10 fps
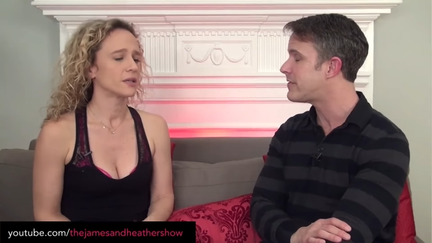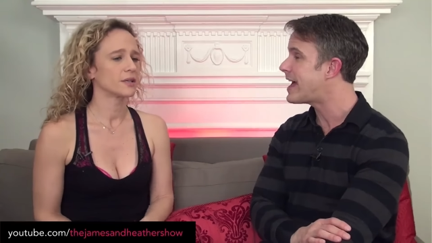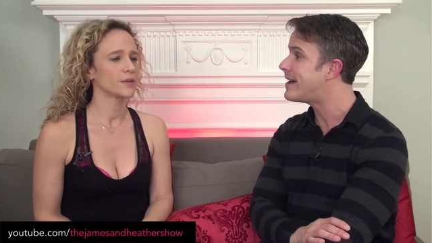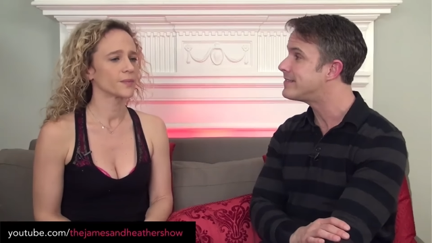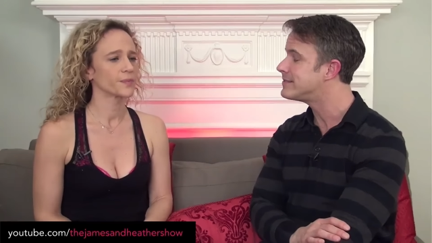Speaker 1: of
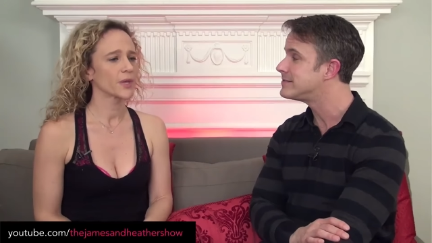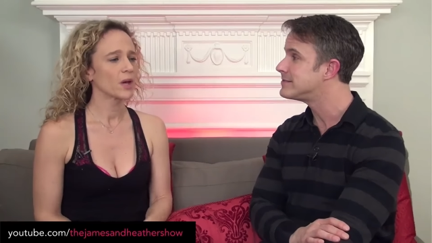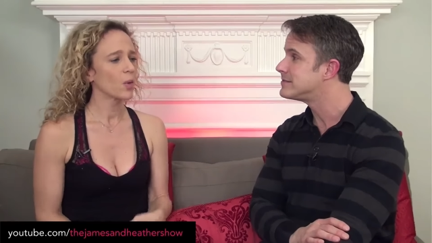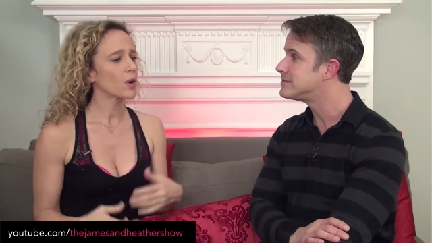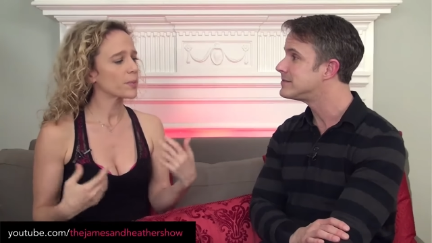that.
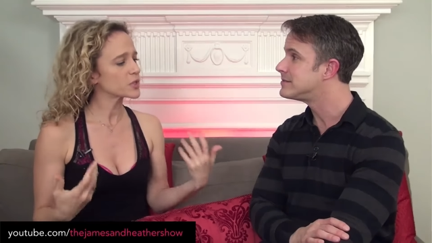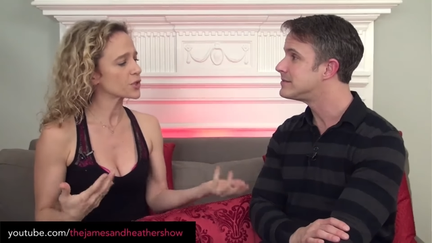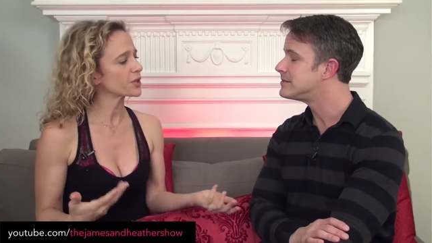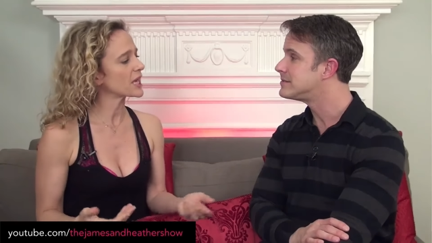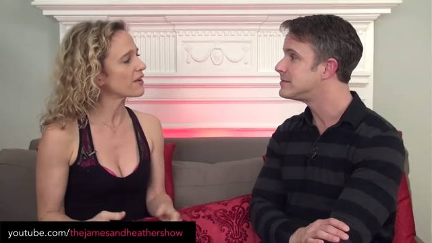
Speaker 2: Well, but
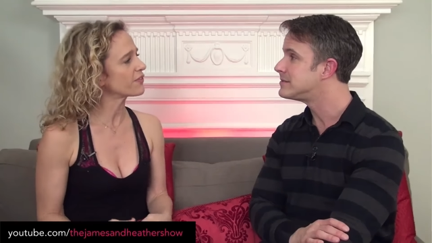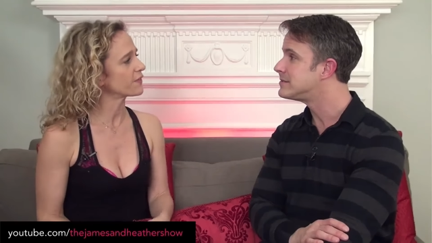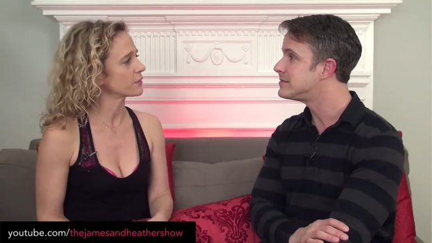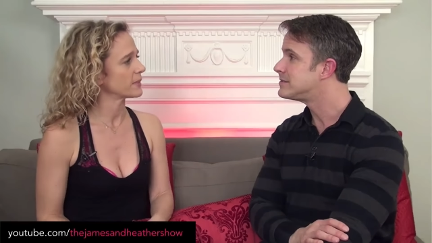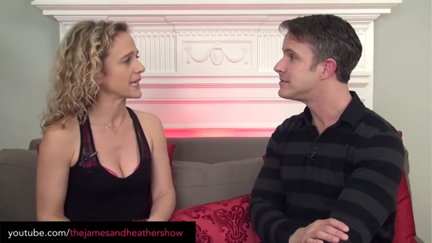you're enough
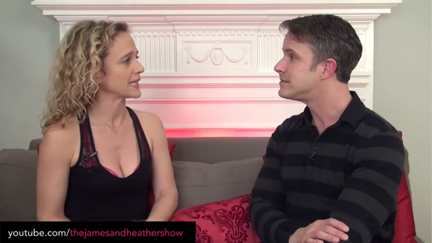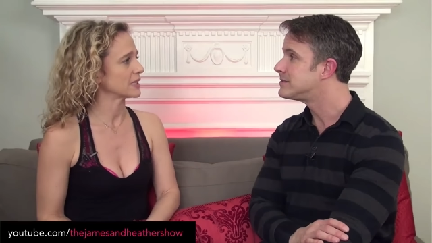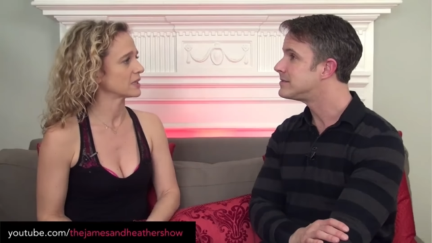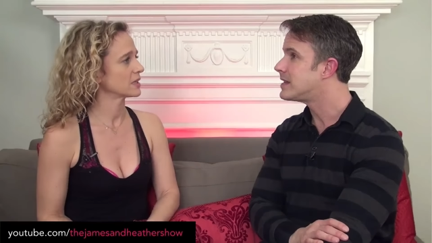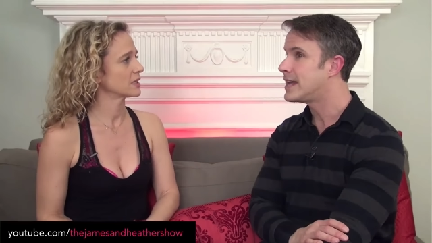for me.
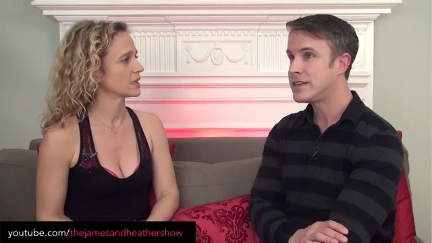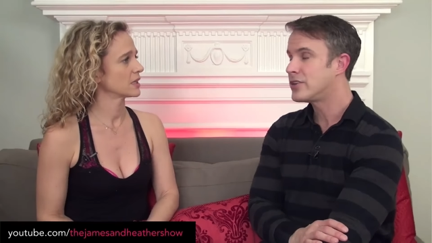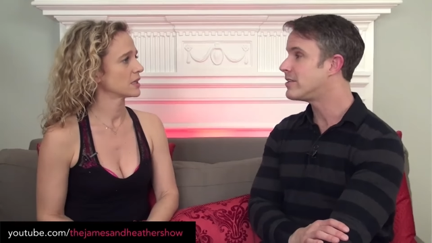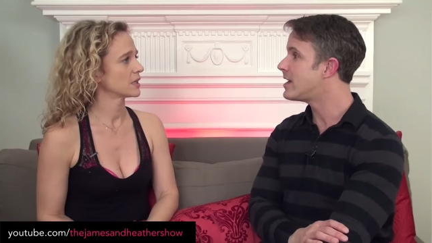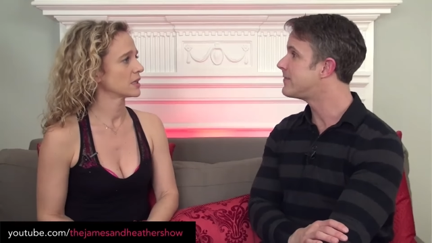
Speaker 1: And
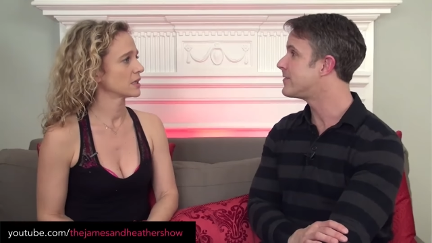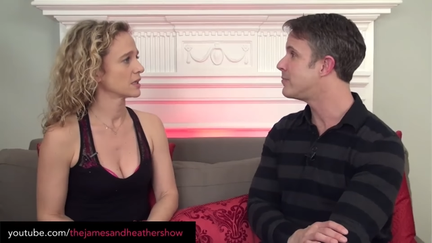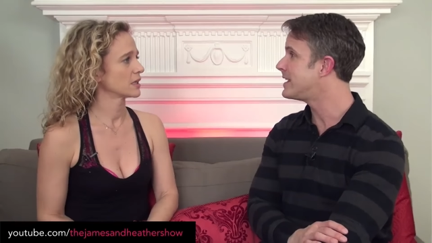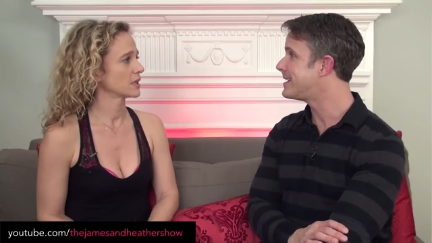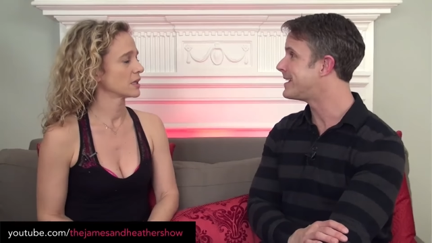you're enough for
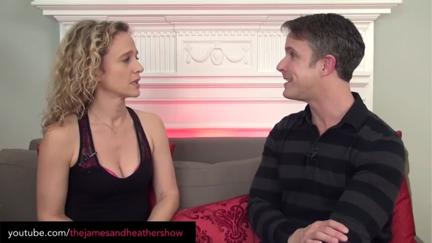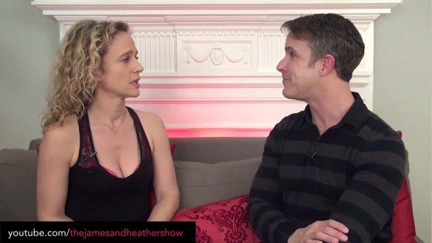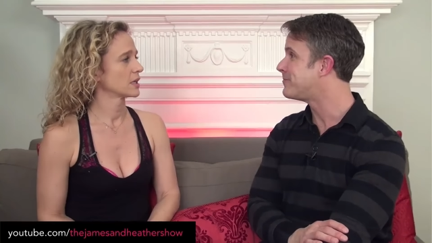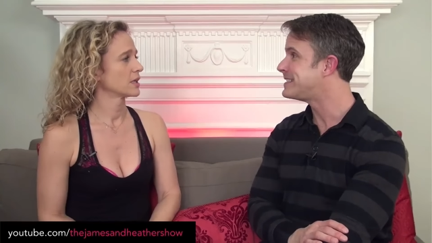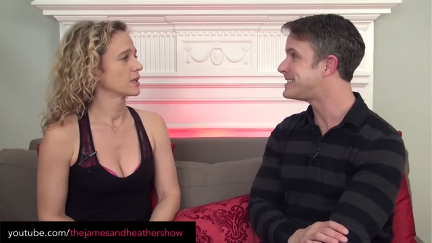me,
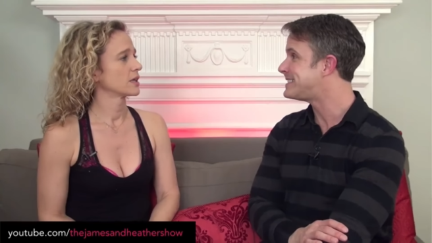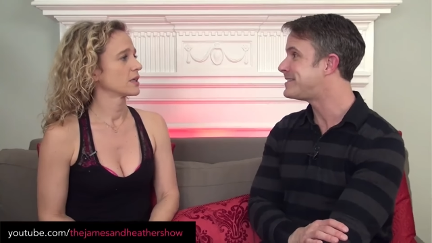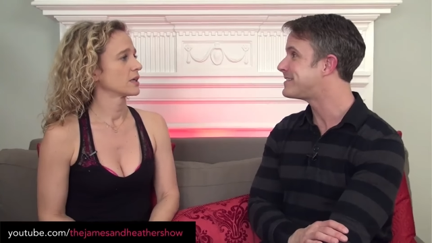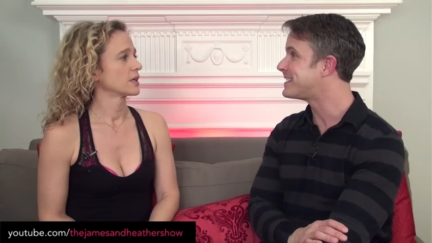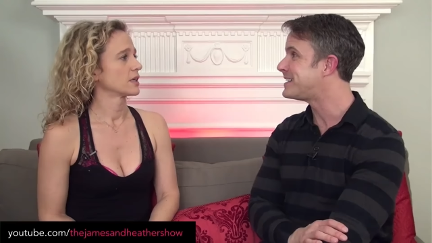and we
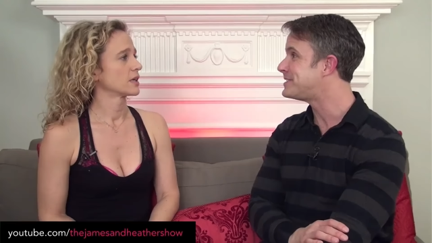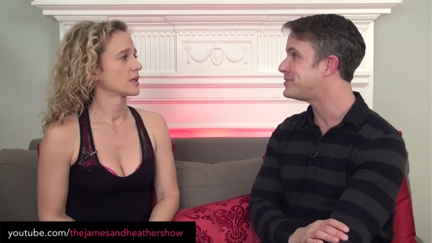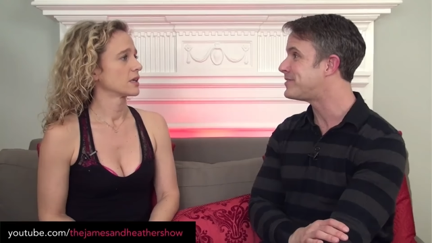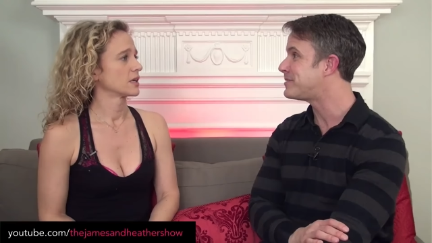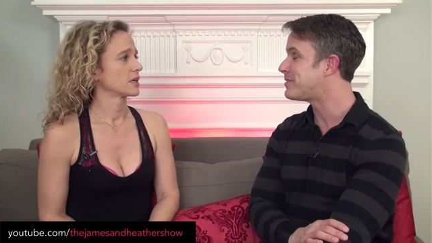still can
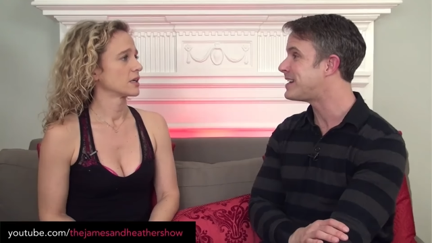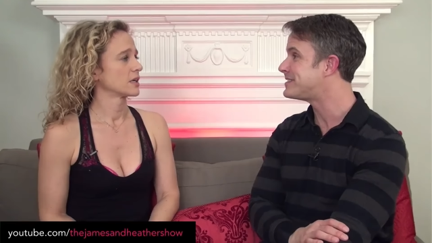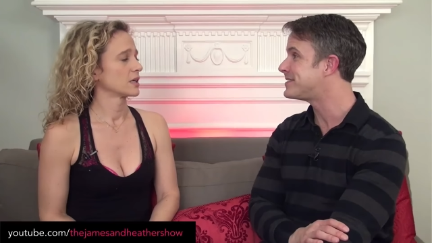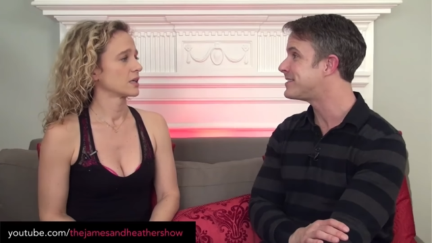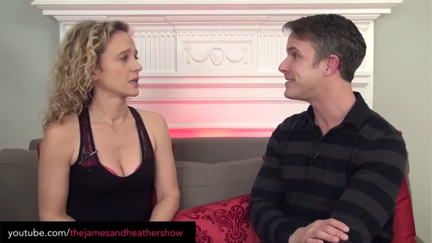enjoy
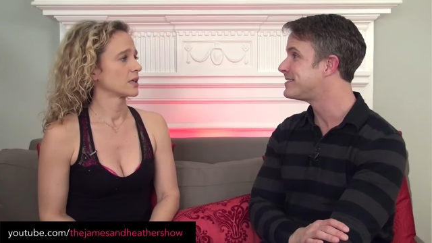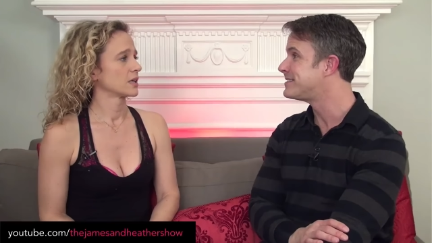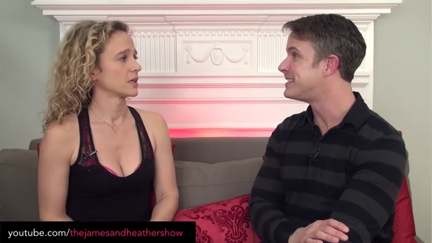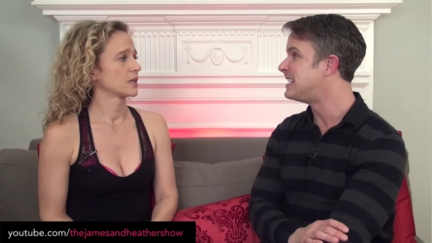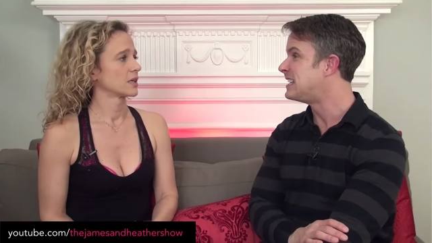pleasure.
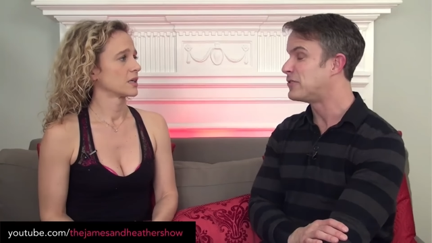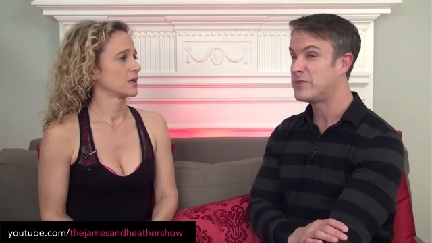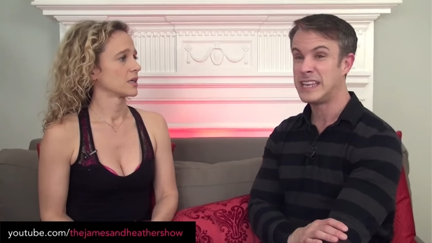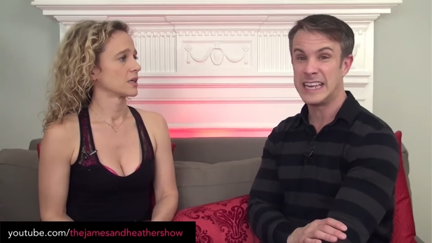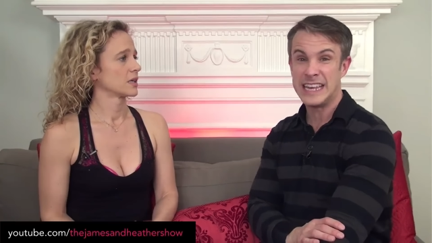
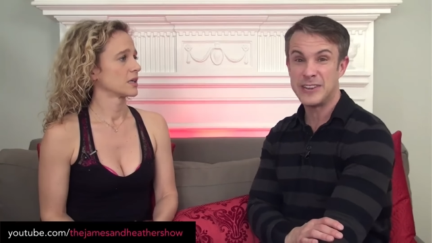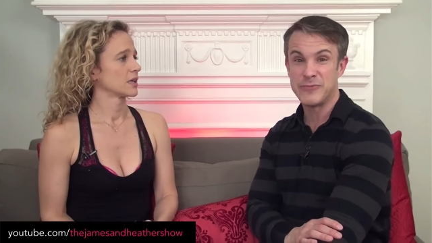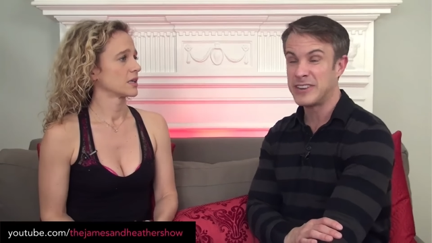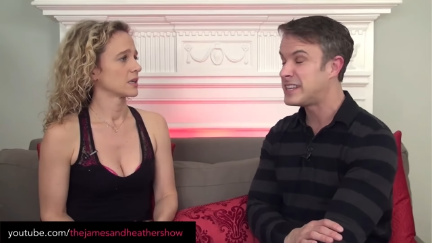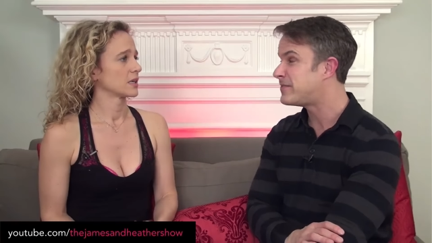We eat
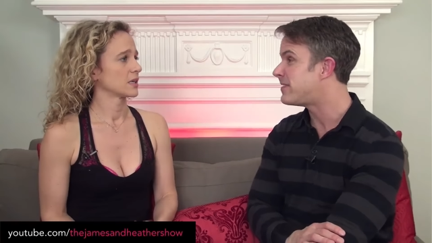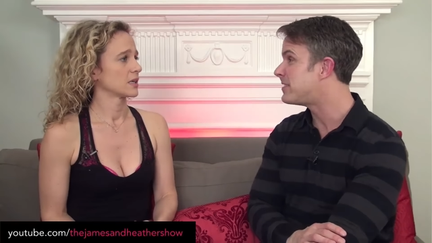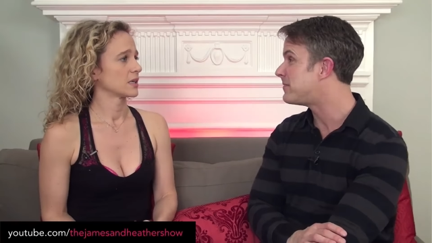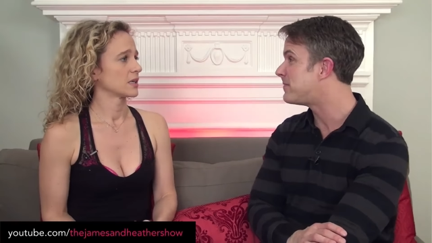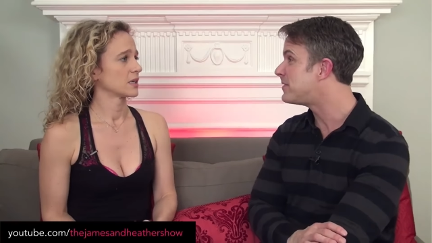really
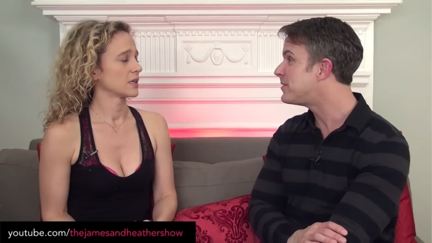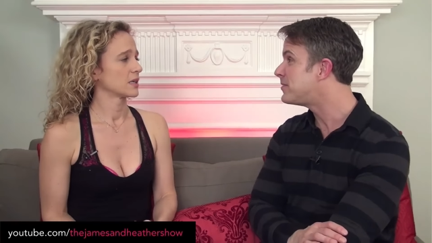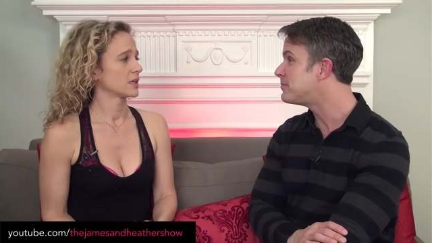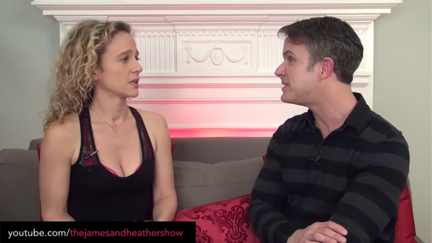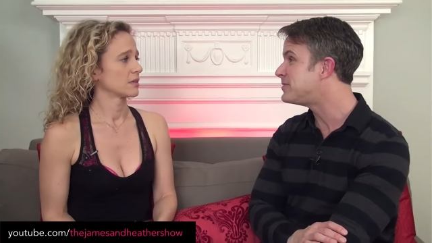fun
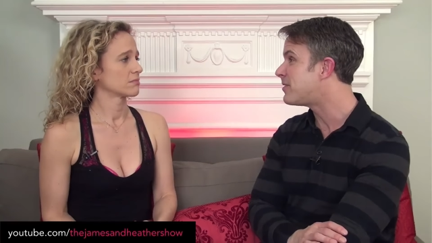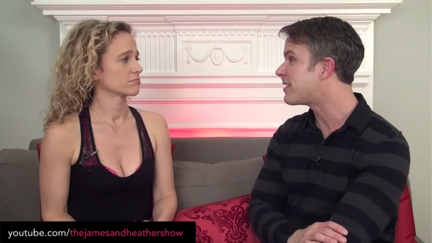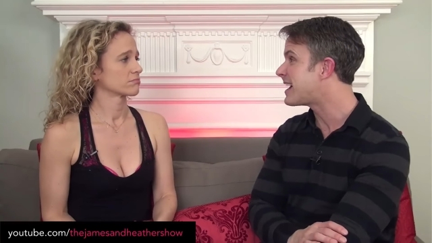food. We do all